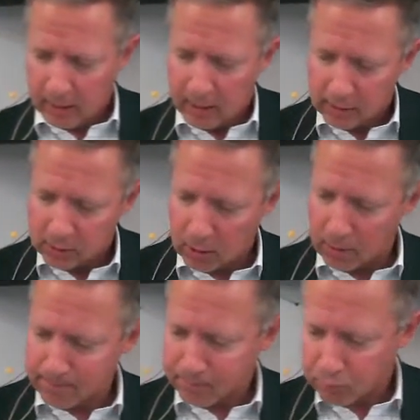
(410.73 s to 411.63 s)

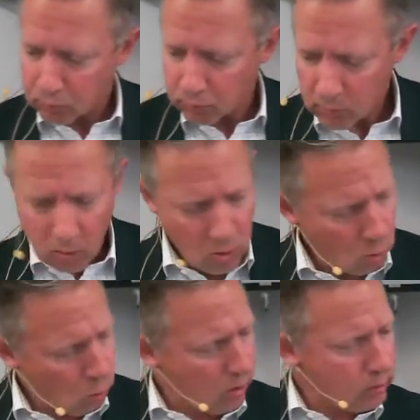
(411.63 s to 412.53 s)
So
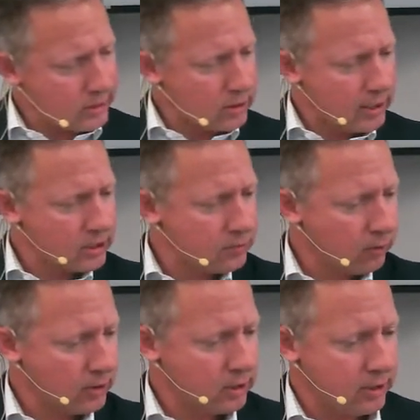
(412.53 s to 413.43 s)
what we said as
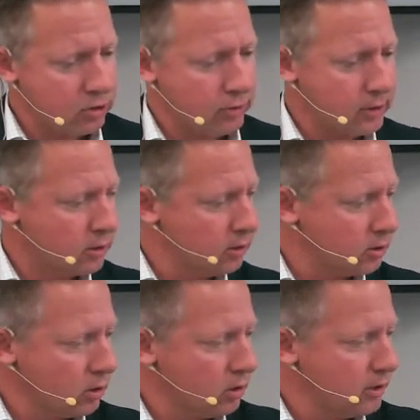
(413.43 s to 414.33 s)
far as history is
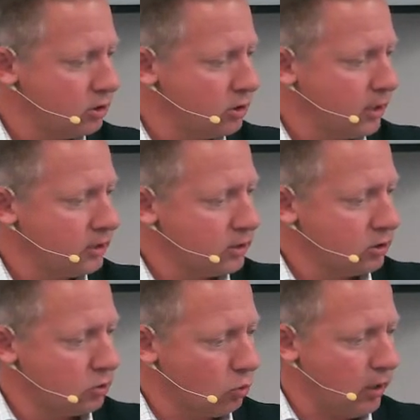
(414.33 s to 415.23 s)
concerned in
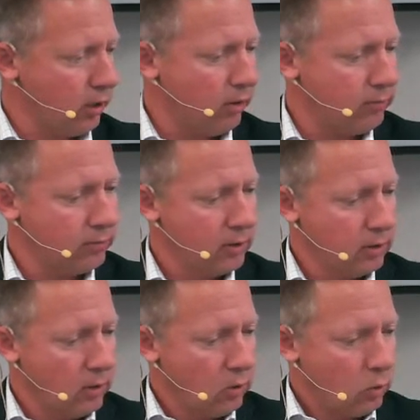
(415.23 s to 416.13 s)
Genesis 12,
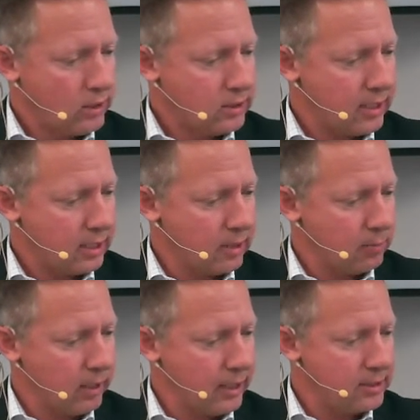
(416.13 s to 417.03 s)
what's taking
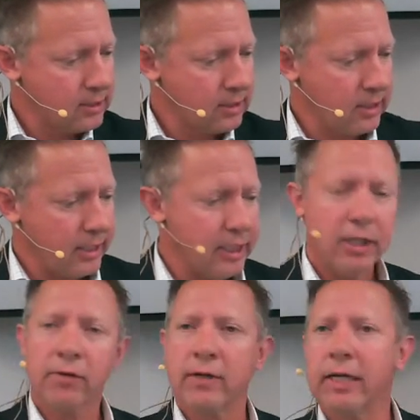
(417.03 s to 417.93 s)
place is the
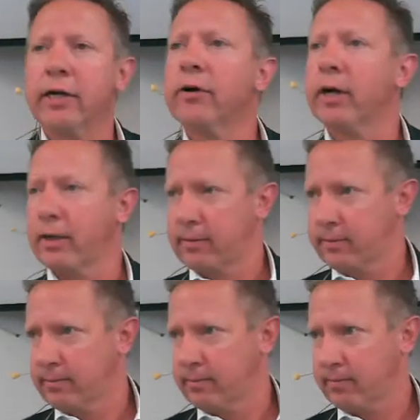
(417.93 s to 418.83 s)
end of an era.
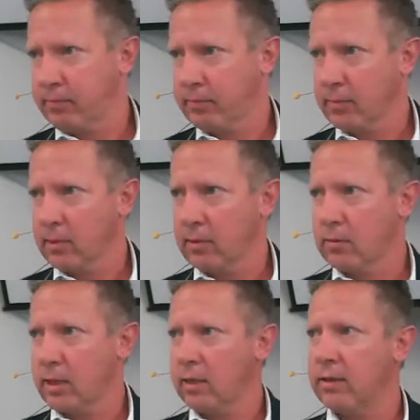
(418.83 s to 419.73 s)

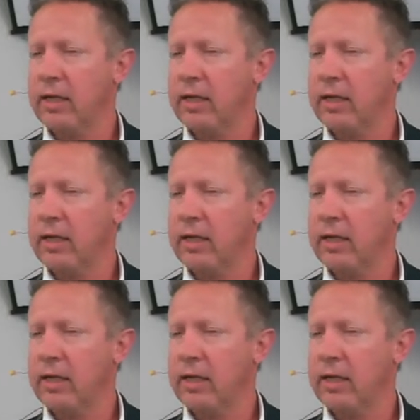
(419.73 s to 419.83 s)
Okay, the